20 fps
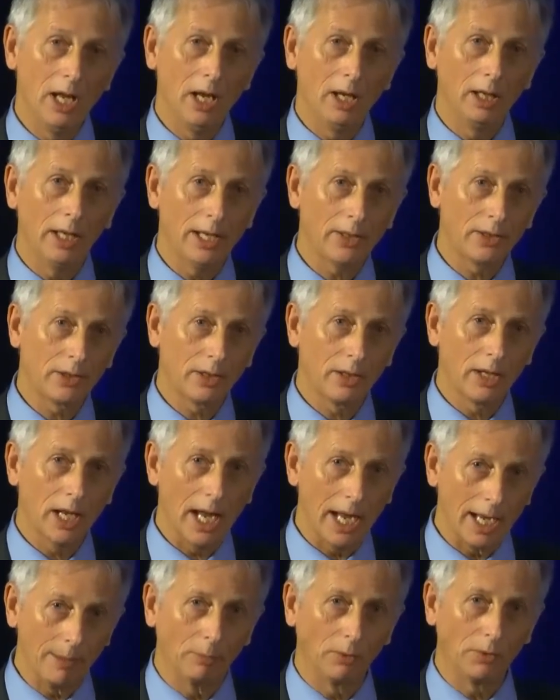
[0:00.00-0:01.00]
less
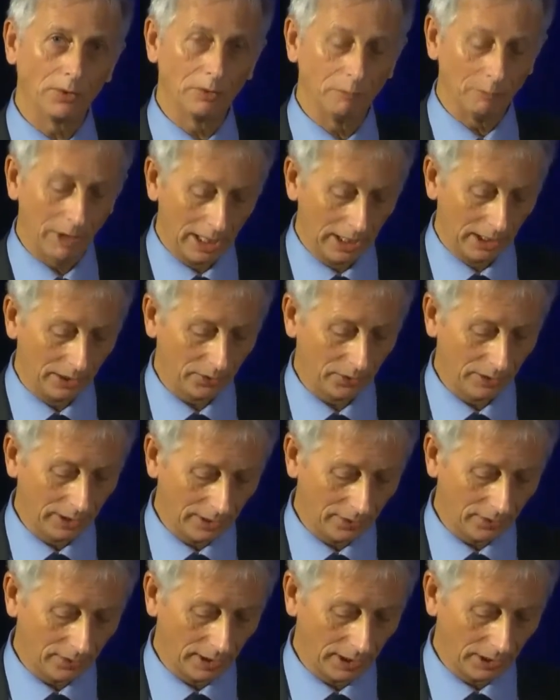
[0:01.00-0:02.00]
able to manage
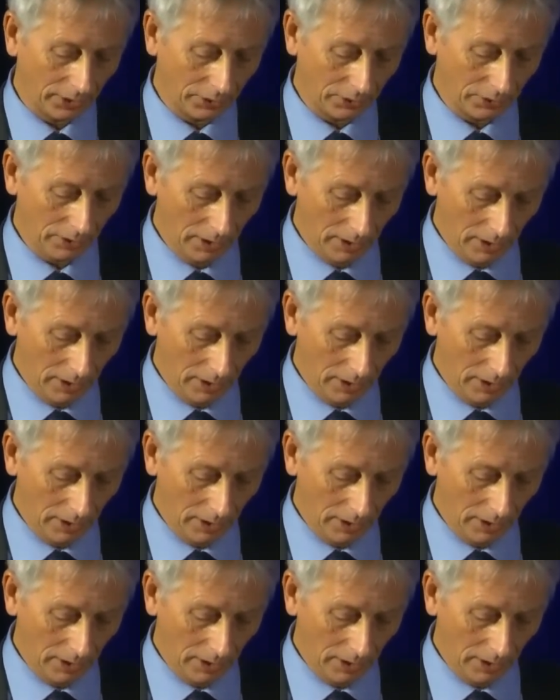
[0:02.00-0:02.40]
these things